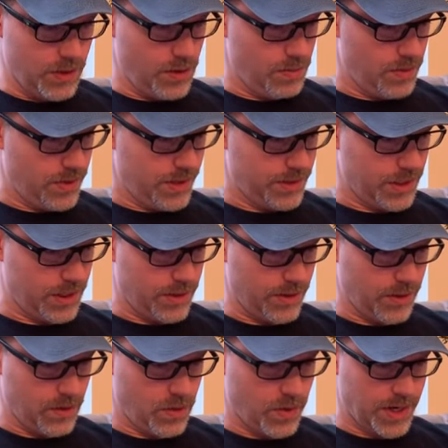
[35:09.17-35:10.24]
numerous other
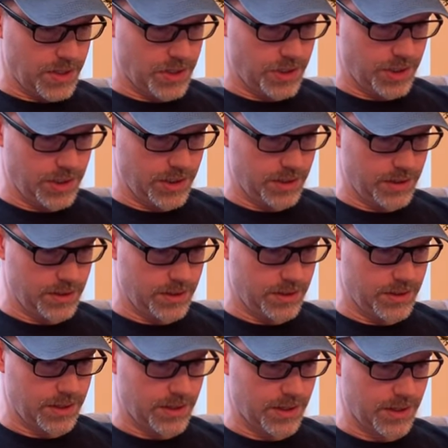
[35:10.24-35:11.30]

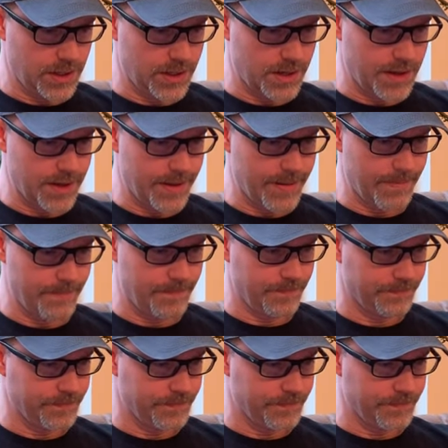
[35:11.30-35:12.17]
questions. Um,